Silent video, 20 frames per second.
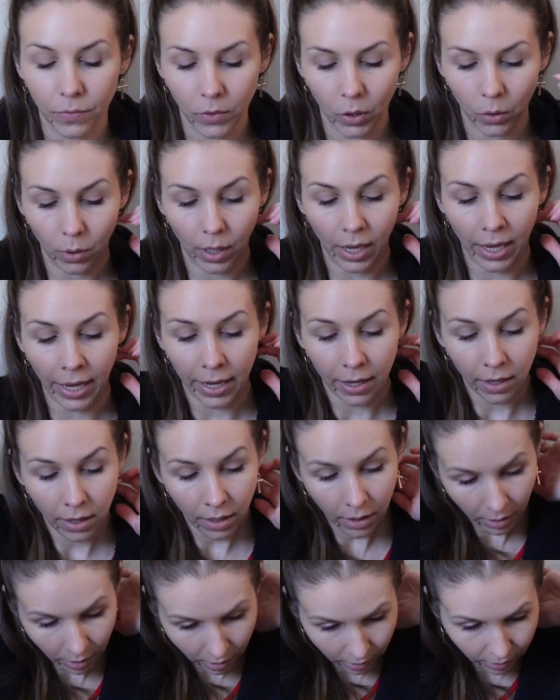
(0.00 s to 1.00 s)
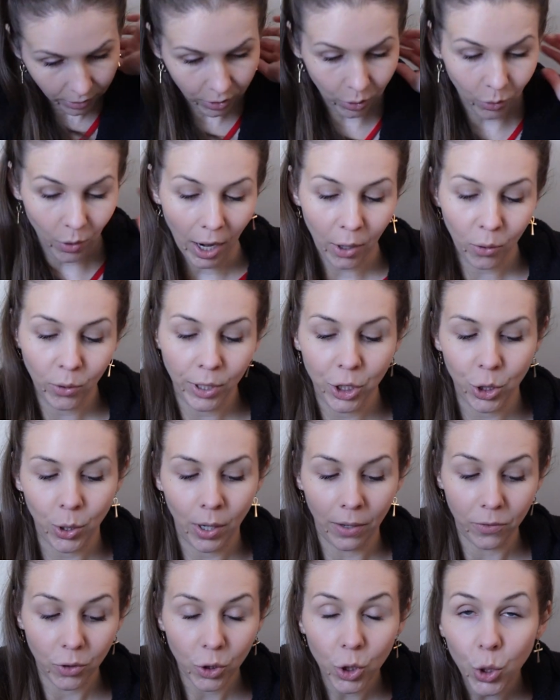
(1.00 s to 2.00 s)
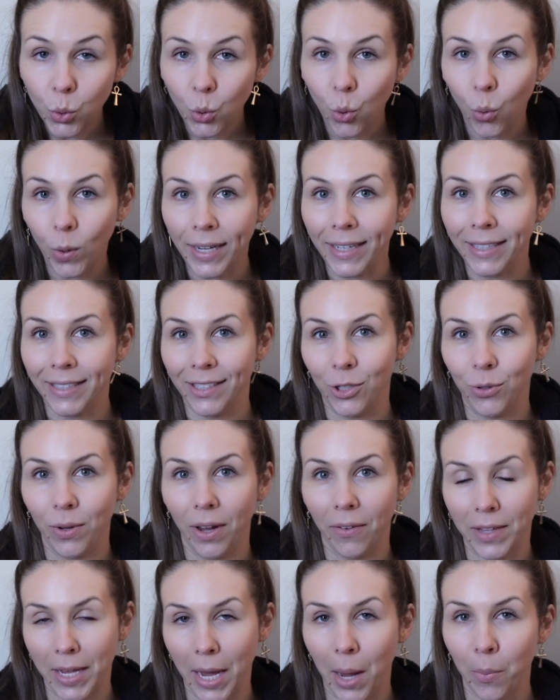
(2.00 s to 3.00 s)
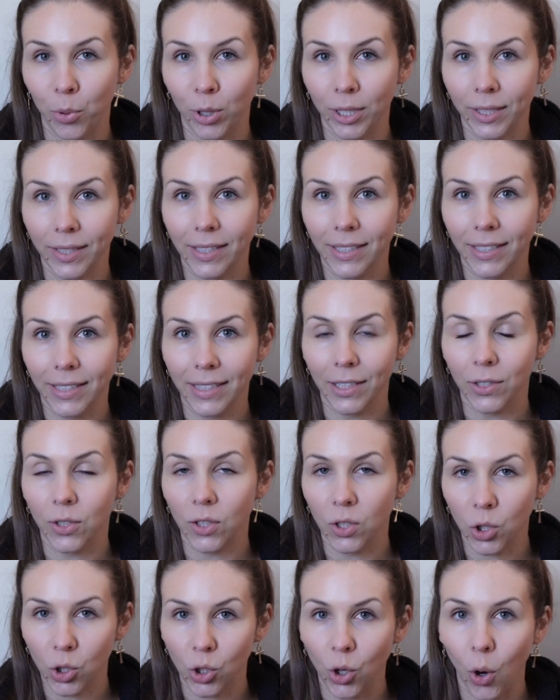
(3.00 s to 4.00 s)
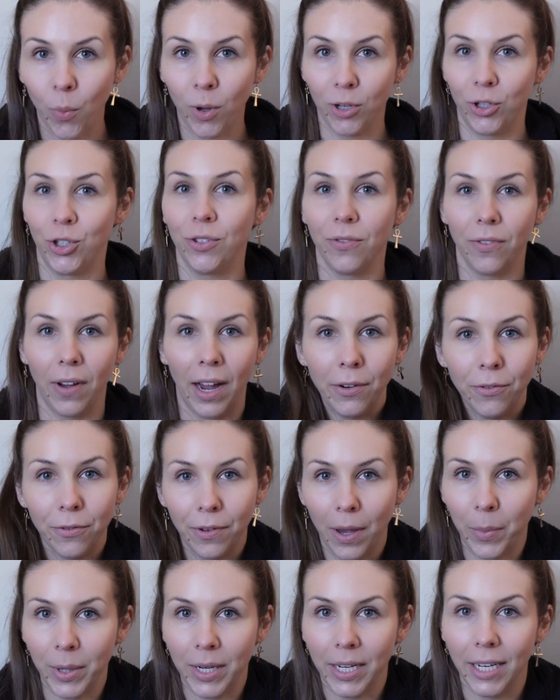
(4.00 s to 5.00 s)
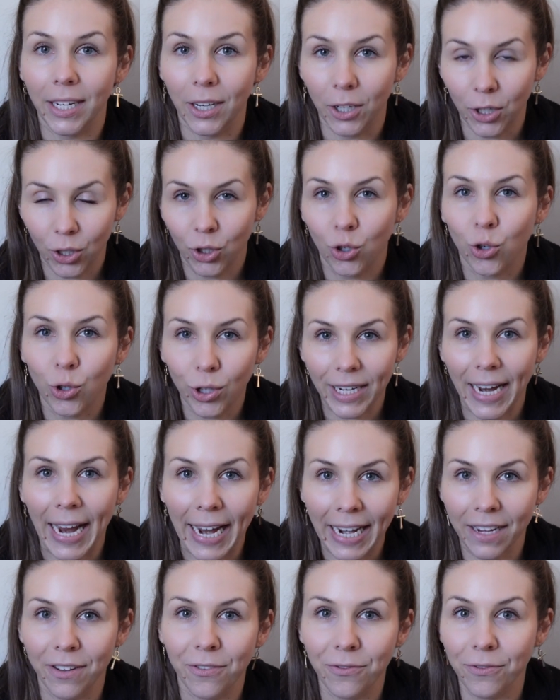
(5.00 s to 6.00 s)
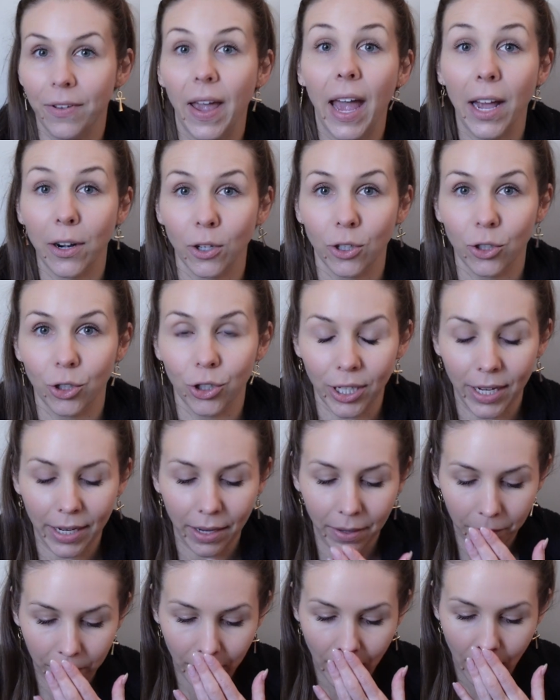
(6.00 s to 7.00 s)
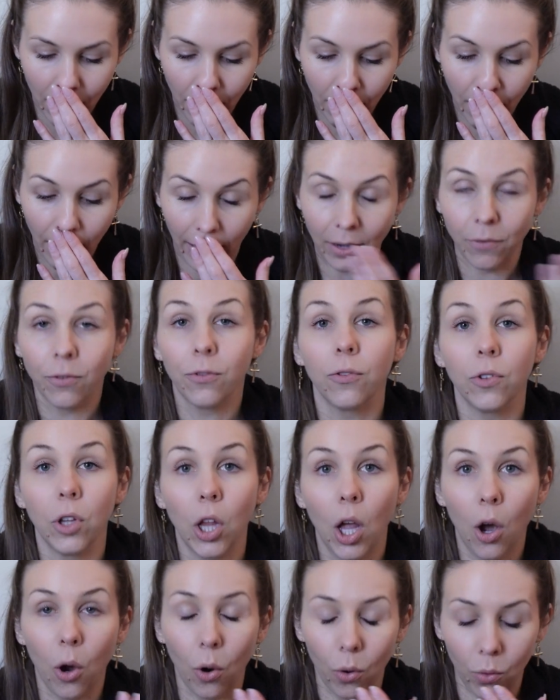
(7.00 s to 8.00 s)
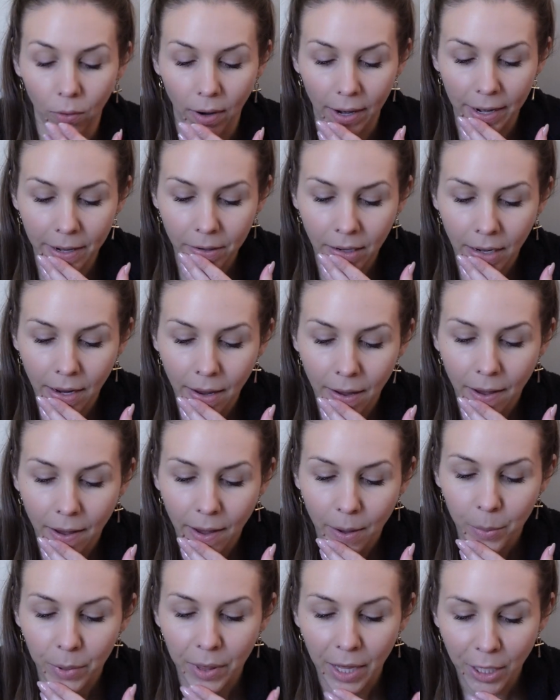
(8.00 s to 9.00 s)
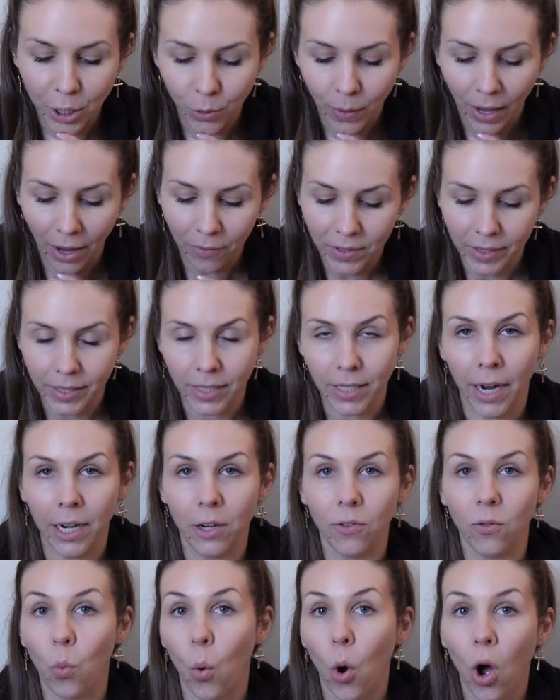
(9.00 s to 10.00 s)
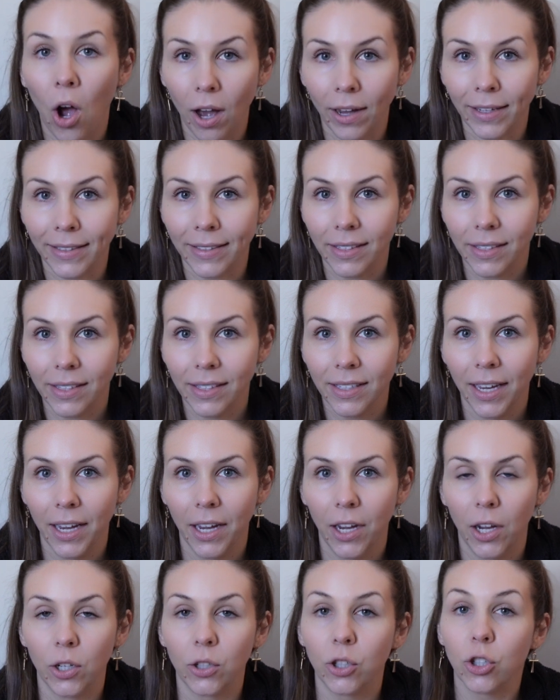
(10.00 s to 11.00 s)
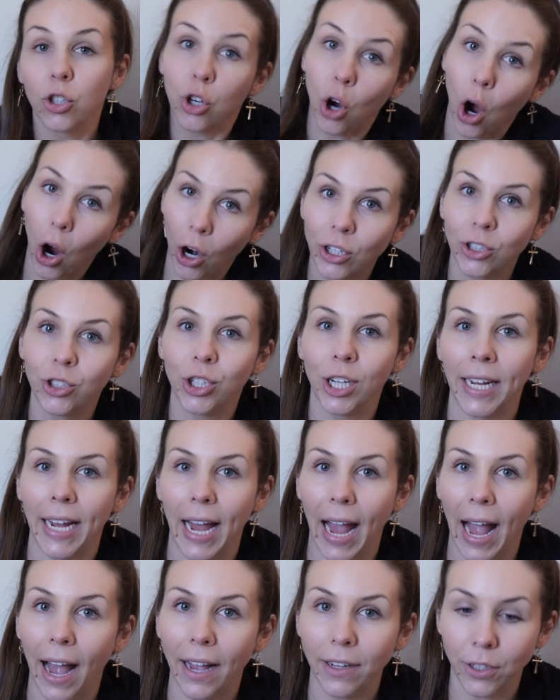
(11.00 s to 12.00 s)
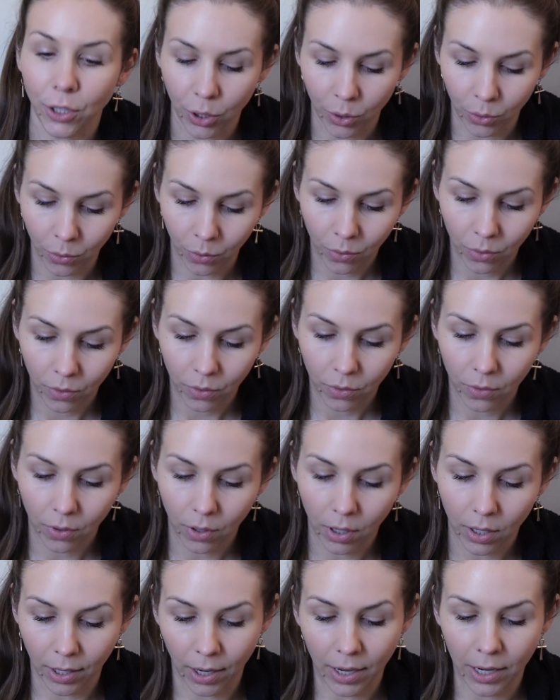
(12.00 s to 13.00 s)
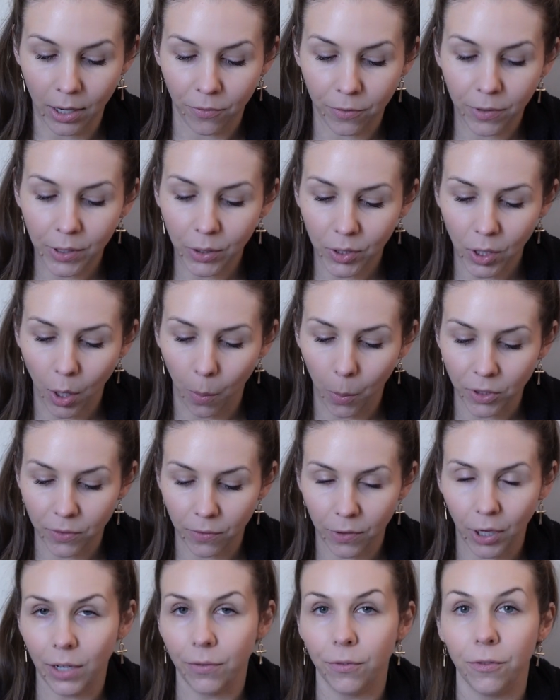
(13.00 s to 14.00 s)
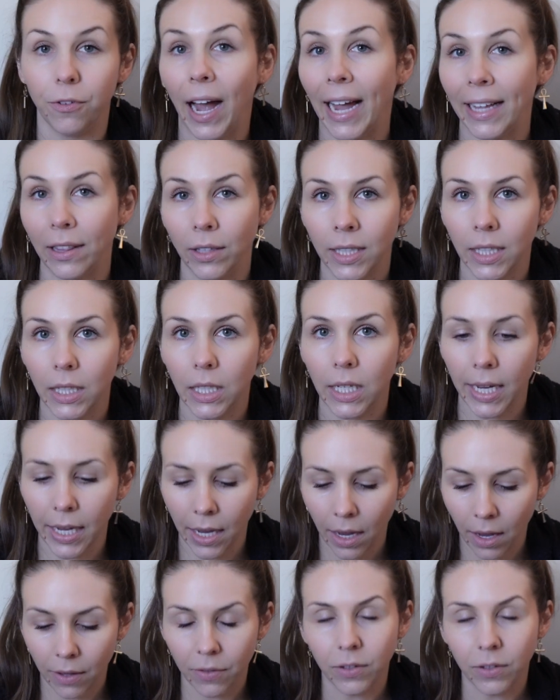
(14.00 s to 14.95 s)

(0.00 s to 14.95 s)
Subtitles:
Okay? So not only do you have two queens, you have the Empress. This is so much divine, feminine, creative energy and flow, right? But then you have this Knight of Wands charging at you. It feels almost very violently.